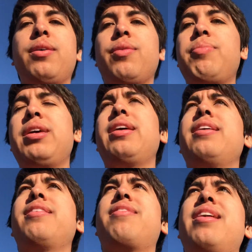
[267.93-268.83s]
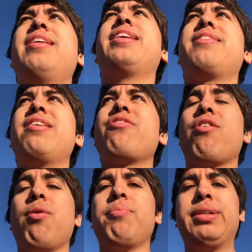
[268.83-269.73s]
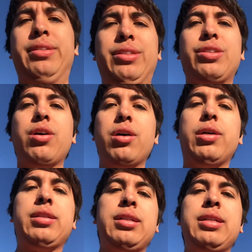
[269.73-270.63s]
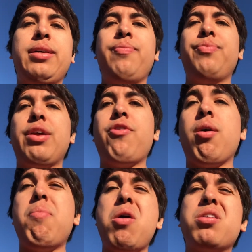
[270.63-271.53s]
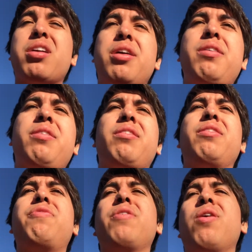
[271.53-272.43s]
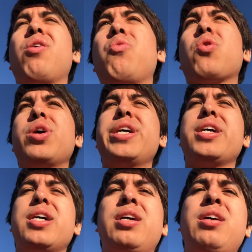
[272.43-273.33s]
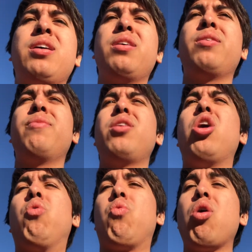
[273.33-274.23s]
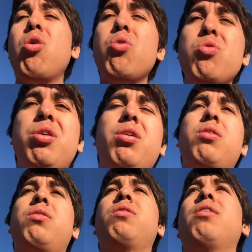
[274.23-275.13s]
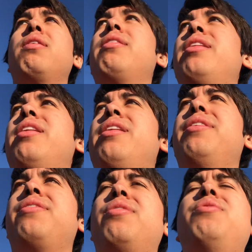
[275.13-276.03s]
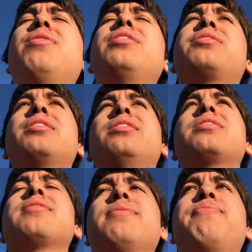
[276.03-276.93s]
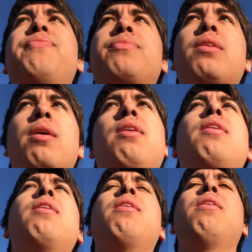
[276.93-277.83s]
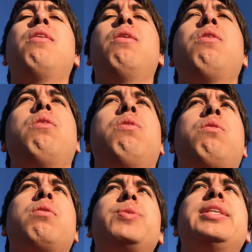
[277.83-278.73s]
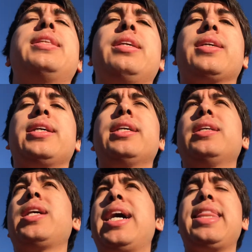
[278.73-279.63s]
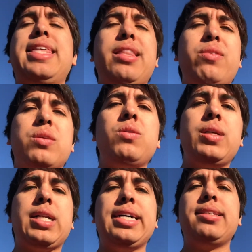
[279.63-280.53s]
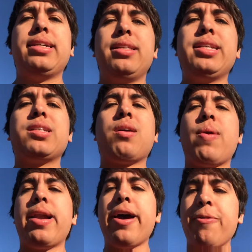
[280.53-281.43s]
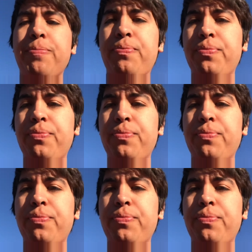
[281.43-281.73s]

would be, say, like a disarm. So if you're a monk, if you're a warrior, a rogue, and who else can disarm? I'm trying to think right now. I think those are the only classes that can disarm right now.